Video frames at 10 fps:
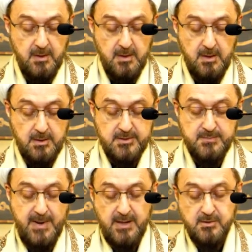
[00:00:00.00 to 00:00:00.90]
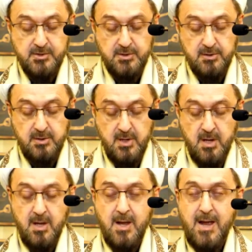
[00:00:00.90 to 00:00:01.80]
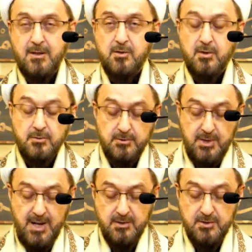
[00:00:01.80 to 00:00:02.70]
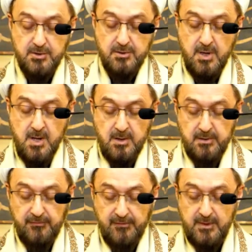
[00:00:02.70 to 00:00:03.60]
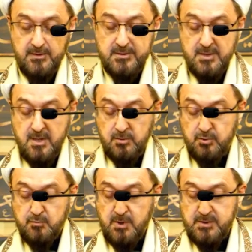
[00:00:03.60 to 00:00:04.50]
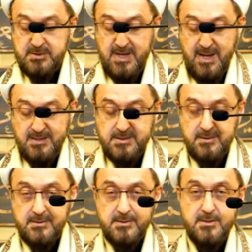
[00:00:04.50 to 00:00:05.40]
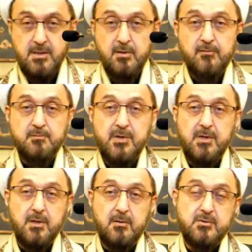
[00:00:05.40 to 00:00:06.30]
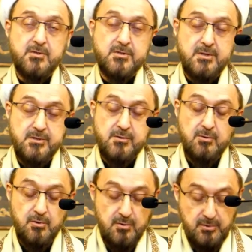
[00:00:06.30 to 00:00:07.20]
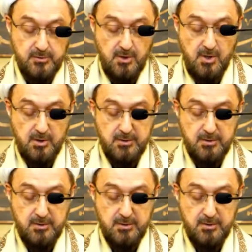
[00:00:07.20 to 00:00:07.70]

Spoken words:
Expansion and contraction refers to one's essence of being, which is the soul or the heart.